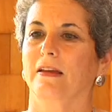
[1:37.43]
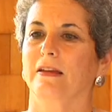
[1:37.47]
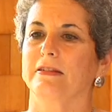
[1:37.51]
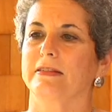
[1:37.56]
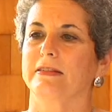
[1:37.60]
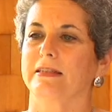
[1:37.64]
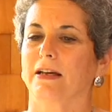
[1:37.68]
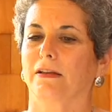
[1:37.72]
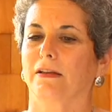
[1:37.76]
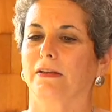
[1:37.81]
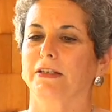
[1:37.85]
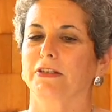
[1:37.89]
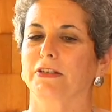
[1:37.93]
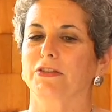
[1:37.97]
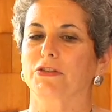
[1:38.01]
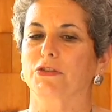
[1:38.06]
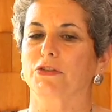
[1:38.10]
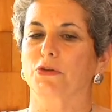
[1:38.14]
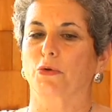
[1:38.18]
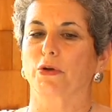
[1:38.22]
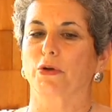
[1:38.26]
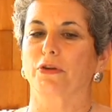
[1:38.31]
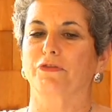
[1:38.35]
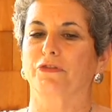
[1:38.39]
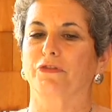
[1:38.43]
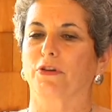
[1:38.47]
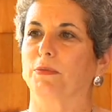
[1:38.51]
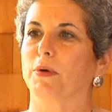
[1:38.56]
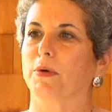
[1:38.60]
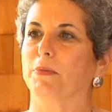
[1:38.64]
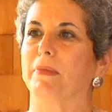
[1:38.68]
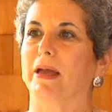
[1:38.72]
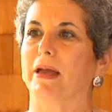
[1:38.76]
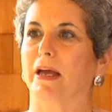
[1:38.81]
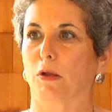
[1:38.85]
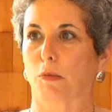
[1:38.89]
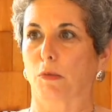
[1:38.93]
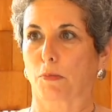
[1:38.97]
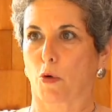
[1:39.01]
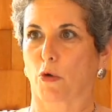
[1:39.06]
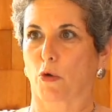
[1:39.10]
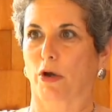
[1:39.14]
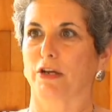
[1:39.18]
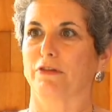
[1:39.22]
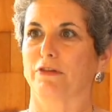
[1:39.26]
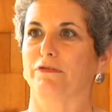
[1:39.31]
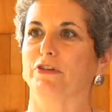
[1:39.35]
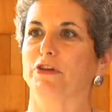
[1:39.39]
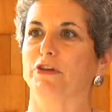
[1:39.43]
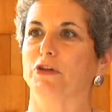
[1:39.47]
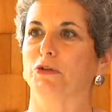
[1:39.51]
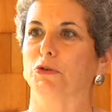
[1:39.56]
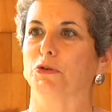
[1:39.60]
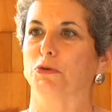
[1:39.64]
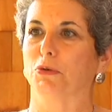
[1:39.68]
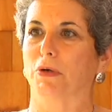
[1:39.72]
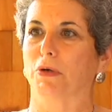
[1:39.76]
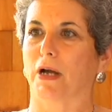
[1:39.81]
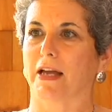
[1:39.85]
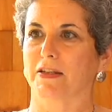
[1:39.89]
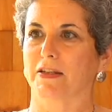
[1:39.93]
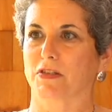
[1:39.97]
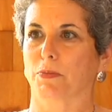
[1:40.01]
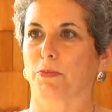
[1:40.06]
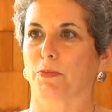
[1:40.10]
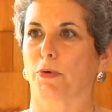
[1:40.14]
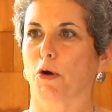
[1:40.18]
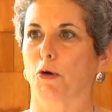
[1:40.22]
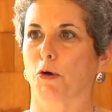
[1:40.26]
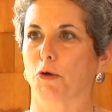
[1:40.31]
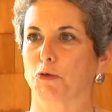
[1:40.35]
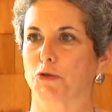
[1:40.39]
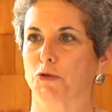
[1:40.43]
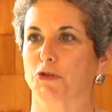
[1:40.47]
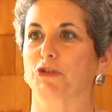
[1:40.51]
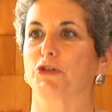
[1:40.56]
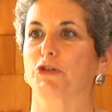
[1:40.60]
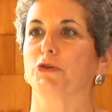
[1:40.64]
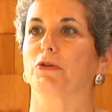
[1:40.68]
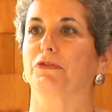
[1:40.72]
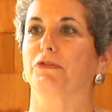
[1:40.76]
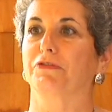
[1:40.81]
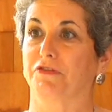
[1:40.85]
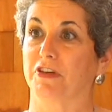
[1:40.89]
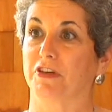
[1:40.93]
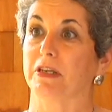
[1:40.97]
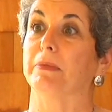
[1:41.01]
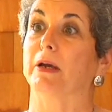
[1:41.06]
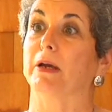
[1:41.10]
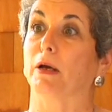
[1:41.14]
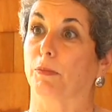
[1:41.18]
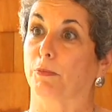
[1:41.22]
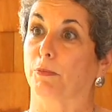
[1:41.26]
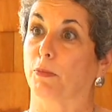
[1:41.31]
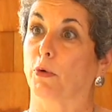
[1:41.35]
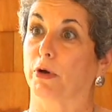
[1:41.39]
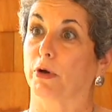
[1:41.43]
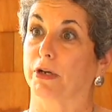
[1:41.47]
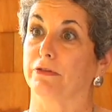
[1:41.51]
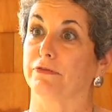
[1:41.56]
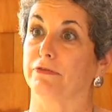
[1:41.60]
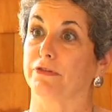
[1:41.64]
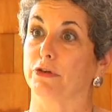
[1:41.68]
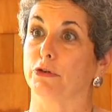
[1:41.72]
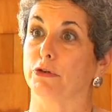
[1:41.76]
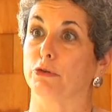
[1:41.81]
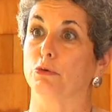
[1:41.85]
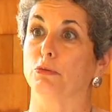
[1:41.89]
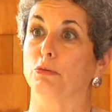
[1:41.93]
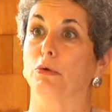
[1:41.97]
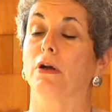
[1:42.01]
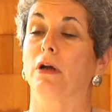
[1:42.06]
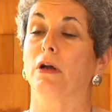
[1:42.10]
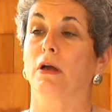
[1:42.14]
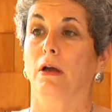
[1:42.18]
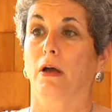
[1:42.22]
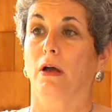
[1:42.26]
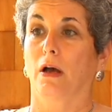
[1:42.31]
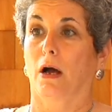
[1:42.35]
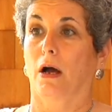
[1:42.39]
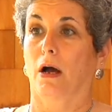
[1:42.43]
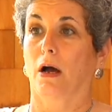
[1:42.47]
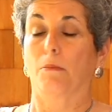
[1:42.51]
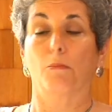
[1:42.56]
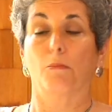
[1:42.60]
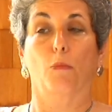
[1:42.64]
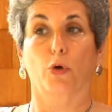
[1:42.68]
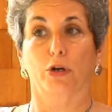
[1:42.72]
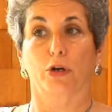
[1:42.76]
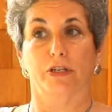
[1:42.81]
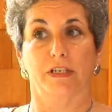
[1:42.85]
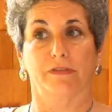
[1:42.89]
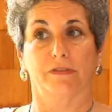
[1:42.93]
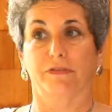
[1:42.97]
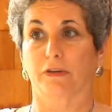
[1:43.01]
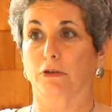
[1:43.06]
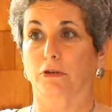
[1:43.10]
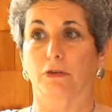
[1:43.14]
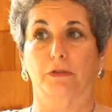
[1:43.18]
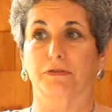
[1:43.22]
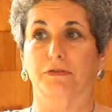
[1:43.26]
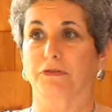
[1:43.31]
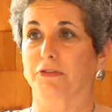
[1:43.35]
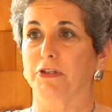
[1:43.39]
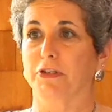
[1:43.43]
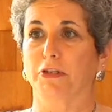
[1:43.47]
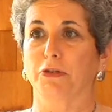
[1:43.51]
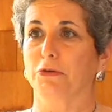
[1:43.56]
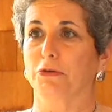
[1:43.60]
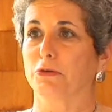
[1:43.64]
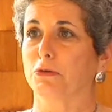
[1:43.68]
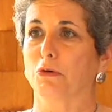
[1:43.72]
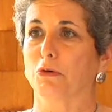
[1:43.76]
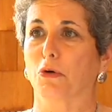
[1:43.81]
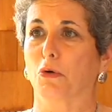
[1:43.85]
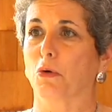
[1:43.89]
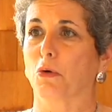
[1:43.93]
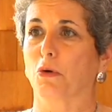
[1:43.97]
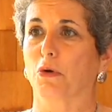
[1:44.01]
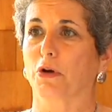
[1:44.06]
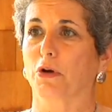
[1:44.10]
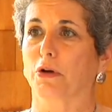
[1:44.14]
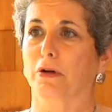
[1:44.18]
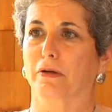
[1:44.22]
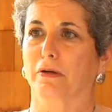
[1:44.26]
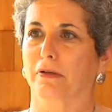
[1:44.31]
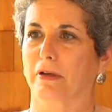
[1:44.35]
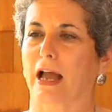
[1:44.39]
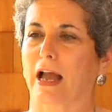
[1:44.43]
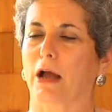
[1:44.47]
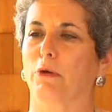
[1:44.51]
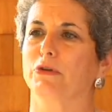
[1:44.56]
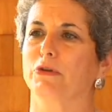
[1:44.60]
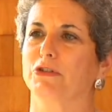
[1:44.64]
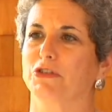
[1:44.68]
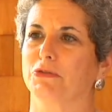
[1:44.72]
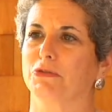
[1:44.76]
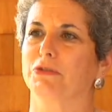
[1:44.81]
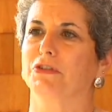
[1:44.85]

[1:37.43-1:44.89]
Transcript: Telling a story from a male point of view as opposed to a female point of view, more difficult for you, or how would you